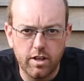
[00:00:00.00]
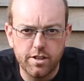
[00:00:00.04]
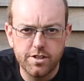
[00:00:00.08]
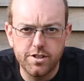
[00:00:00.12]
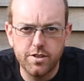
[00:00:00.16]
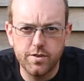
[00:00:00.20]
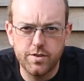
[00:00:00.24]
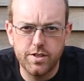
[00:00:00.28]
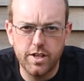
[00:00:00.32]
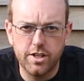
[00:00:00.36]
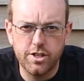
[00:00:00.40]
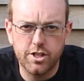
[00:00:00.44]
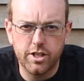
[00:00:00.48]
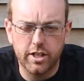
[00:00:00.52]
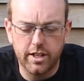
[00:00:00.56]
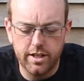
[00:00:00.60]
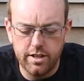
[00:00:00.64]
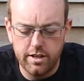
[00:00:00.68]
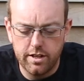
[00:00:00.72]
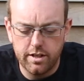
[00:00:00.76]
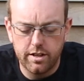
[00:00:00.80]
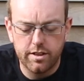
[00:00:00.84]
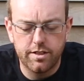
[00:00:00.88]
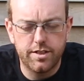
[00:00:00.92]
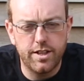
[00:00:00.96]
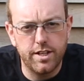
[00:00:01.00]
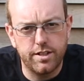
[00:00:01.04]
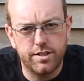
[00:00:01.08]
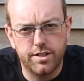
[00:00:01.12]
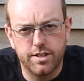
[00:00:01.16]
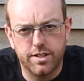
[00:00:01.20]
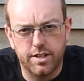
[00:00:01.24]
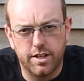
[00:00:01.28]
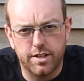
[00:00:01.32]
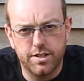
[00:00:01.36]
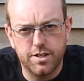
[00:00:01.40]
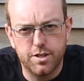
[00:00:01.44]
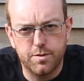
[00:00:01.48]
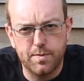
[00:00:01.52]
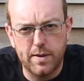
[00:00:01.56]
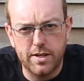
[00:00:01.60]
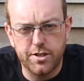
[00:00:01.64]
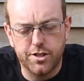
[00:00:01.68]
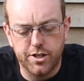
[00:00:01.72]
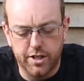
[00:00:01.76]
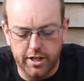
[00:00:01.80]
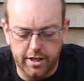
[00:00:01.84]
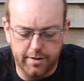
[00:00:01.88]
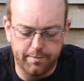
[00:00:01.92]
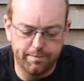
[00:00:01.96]
So essentially, this is our
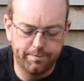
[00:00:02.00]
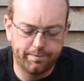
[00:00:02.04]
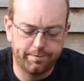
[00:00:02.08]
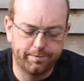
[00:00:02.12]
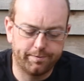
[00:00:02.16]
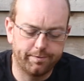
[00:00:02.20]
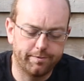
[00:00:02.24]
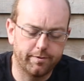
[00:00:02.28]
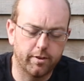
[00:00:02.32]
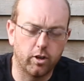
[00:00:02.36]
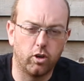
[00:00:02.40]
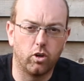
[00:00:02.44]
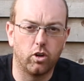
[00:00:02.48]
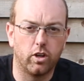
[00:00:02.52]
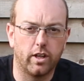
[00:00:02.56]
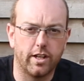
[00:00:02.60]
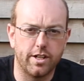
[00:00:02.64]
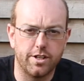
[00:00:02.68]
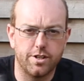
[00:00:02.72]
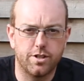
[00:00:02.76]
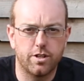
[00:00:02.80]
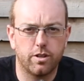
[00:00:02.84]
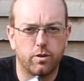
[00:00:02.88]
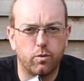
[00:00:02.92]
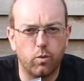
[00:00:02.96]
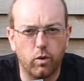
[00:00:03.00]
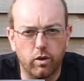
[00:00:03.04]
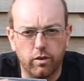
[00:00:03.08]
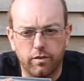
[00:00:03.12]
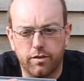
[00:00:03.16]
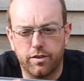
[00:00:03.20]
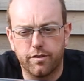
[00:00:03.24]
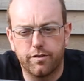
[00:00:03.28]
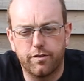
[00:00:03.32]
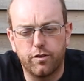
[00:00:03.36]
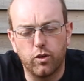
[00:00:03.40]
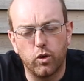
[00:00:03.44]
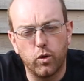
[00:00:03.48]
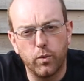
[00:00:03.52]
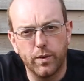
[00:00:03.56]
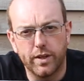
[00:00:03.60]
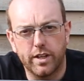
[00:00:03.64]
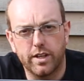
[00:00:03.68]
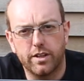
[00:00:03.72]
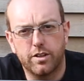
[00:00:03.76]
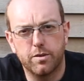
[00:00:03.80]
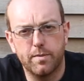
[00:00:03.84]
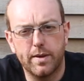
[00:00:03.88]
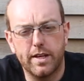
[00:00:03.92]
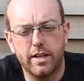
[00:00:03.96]
suspension arm, or at least one of the 4 we
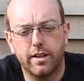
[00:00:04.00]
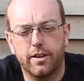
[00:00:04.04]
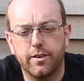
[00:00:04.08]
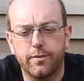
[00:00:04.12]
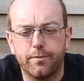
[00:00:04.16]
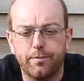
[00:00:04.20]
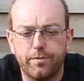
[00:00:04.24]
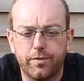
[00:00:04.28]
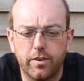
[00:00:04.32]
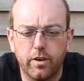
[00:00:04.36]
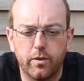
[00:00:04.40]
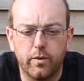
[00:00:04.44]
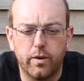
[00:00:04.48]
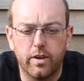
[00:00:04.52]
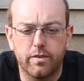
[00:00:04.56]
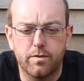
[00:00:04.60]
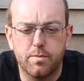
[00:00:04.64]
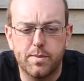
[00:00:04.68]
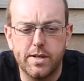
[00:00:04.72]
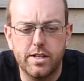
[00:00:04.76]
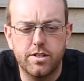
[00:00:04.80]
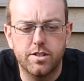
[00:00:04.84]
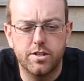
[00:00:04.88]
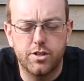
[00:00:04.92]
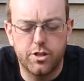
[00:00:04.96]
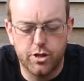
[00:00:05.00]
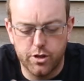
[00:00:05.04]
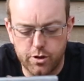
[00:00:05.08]
need to make. We have a piece of